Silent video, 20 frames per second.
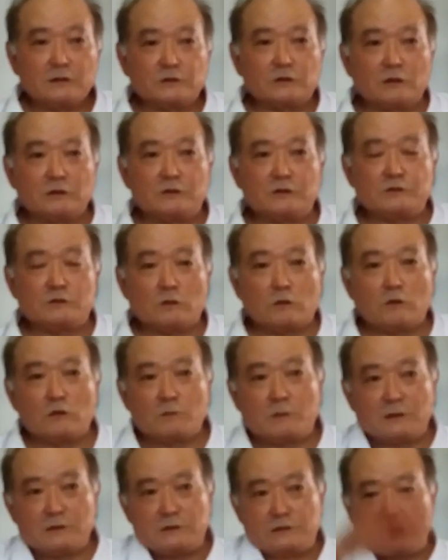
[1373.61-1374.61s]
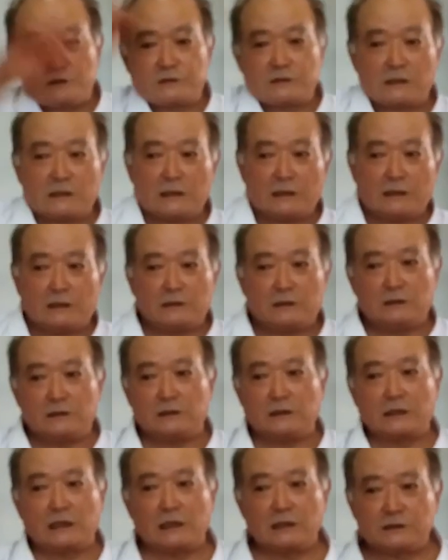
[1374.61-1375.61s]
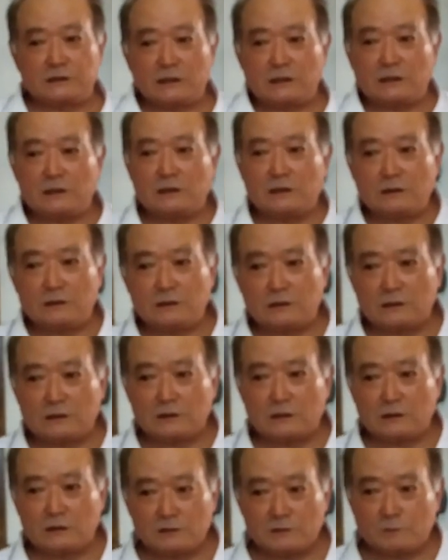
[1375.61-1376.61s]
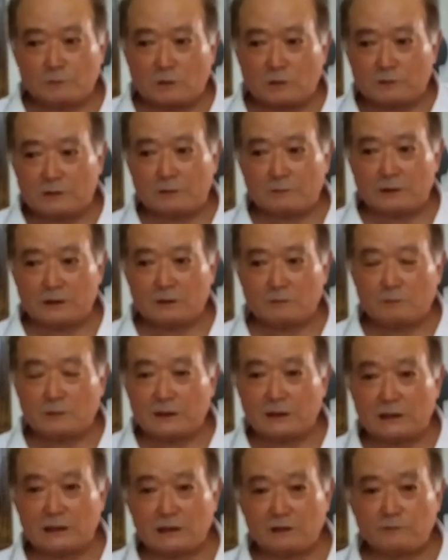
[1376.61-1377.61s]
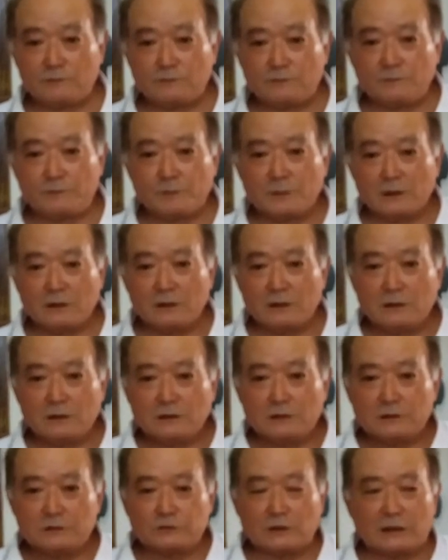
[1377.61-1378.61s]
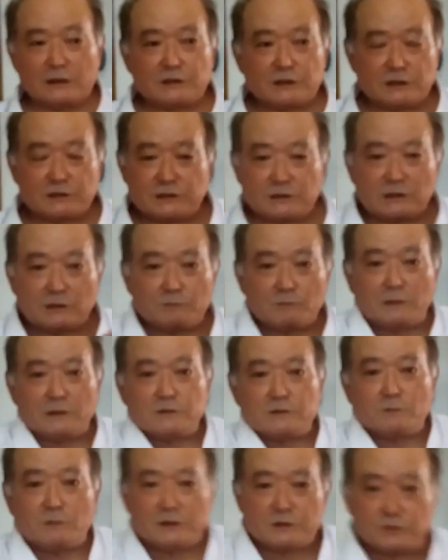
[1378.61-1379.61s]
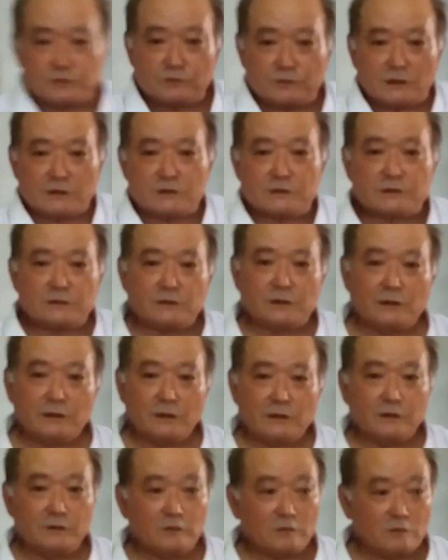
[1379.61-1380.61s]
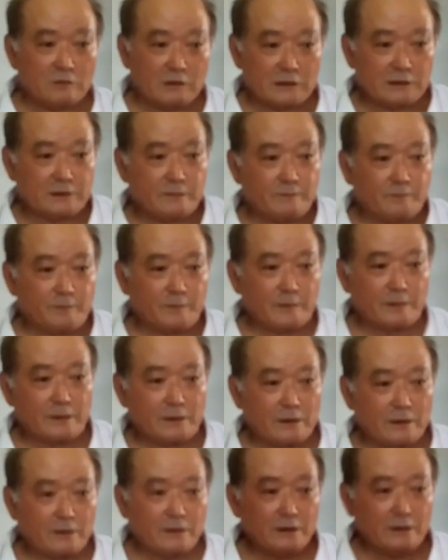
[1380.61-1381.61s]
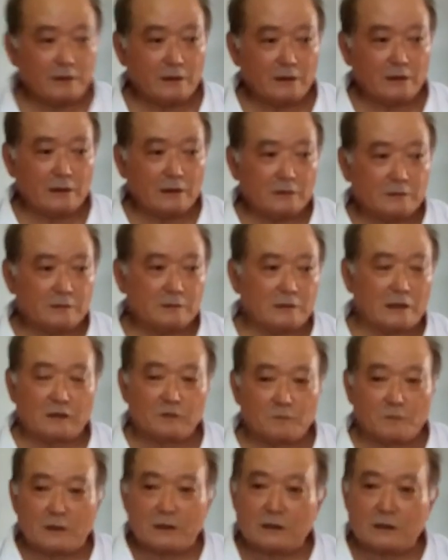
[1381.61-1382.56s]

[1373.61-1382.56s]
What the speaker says: So the karate involved my life. So I teach my students. You know what? Doesn't